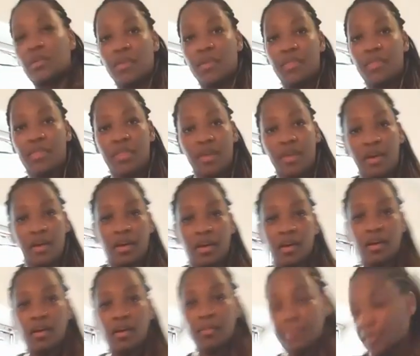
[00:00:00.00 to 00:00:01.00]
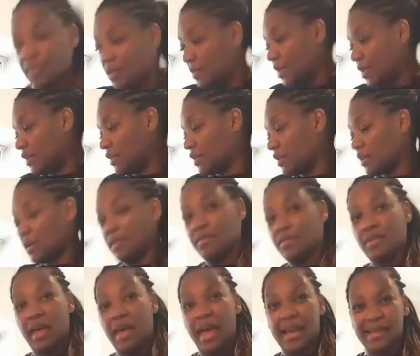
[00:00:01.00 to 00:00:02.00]
with the buttermilk
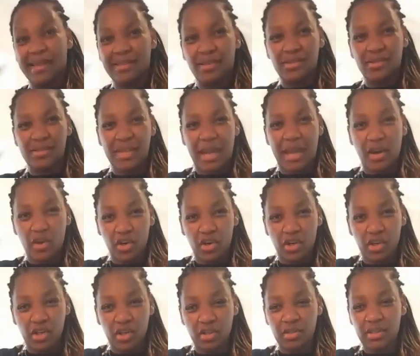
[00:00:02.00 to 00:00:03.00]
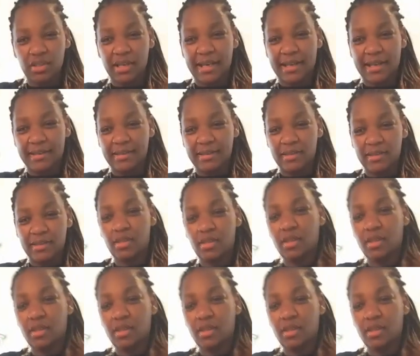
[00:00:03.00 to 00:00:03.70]
and the eggs because they're cold, and